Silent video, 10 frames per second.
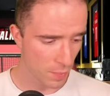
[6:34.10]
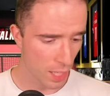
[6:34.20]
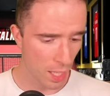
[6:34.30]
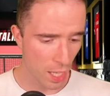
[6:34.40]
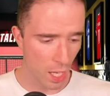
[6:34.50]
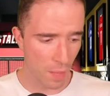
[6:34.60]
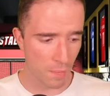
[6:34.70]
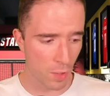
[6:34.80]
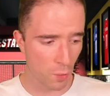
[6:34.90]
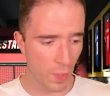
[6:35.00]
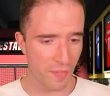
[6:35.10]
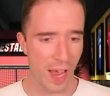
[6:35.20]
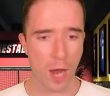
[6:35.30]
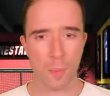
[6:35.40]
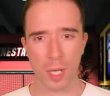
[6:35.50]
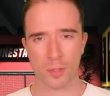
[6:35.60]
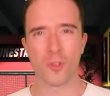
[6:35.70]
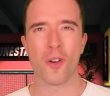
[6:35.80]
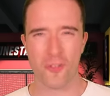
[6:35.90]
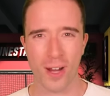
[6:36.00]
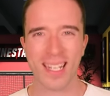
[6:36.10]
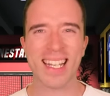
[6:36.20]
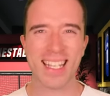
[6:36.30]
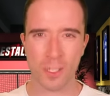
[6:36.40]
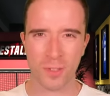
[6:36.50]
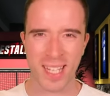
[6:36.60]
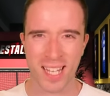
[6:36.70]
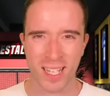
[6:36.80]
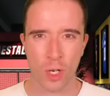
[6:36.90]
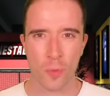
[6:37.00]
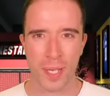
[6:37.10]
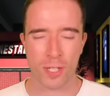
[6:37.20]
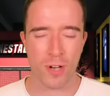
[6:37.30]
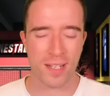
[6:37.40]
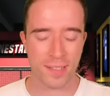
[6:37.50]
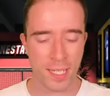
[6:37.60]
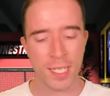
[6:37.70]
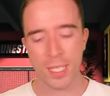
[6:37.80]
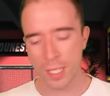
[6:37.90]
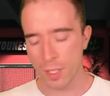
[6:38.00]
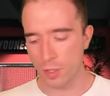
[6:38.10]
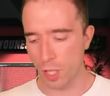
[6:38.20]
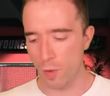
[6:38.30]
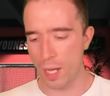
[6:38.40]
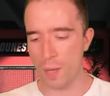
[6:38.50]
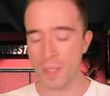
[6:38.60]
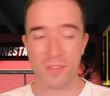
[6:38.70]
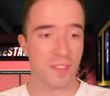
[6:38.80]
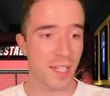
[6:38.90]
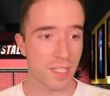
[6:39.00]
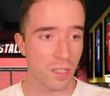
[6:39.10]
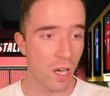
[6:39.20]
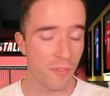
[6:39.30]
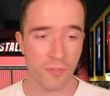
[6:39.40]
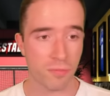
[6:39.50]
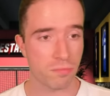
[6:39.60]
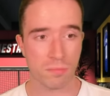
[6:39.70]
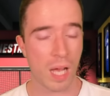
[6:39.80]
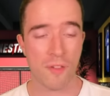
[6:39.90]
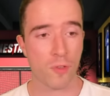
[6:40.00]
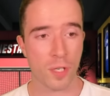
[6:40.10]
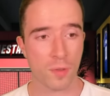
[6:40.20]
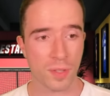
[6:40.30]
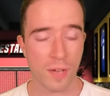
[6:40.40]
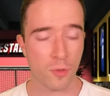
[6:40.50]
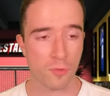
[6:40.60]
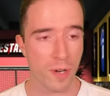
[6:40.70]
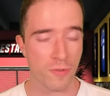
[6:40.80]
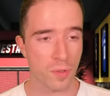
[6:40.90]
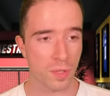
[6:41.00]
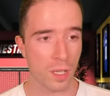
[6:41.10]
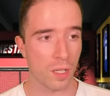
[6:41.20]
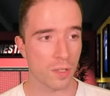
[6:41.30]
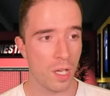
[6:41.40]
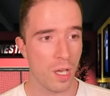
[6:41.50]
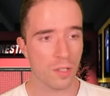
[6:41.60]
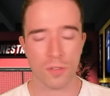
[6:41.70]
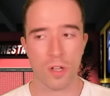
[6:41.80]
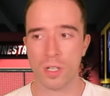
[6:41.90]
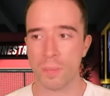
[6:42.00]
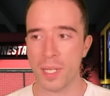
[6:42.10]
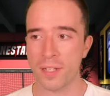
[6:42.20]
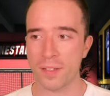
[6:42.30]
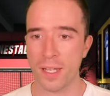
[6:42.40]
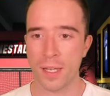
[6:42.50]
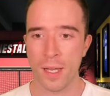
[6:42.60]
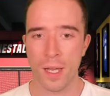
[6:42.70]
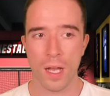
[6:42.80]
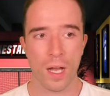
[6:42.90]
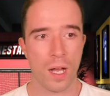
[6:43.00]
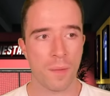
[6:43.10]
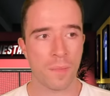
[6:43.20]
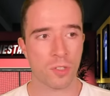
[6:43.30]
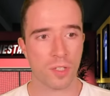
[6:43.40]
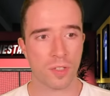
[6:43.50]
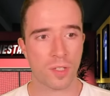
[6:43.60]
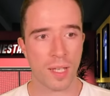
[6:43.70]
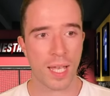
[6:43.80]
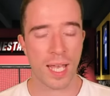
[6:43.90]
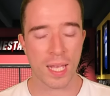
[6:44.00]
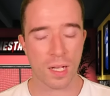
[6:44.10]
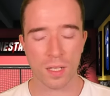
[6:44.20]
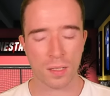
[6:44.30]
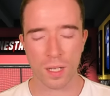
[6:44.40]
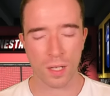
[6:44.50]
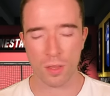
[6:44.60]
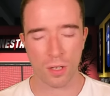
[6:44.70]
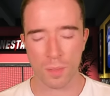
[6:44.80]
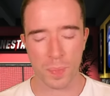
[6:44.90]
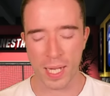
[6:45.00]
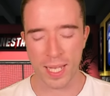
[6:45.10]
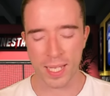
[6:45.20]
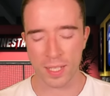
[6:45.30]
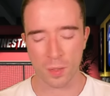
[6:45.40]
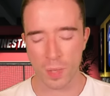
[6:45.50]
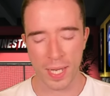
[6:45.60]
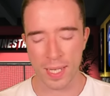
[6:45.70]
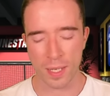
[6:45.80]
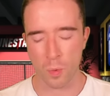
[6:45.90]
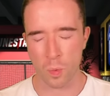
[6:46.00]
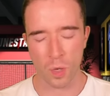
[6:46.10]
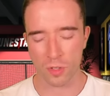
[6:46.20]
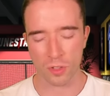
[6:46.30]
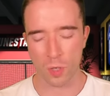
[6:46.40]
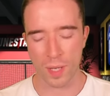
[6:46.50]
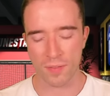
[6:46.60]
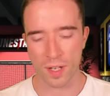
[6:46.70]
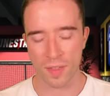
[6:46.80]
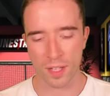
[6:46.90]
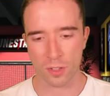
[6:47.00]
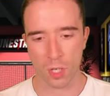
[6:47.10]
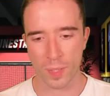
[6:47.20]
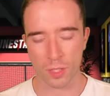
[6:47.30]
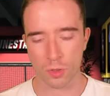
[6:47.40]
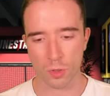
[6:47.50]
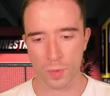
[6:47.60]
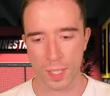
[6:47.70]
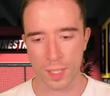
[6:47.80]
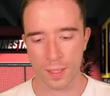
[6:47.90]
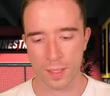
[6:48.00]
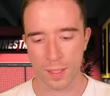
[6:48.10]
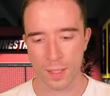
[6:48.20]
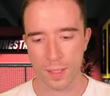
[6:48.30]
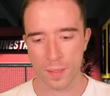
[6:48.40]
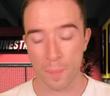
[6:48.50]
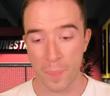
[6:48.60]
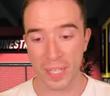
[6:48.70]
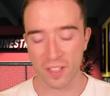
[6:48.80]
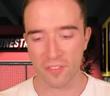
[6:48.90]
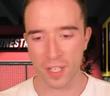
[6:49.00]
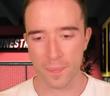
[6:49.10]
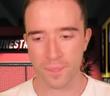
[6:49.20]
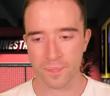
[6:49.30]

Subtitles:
With how much for a friendly, it was getting a little bit crazy. So even second half, I thought referee was class. So no complaints there. Just England are not playing in a way whatsoever that's going to benefit,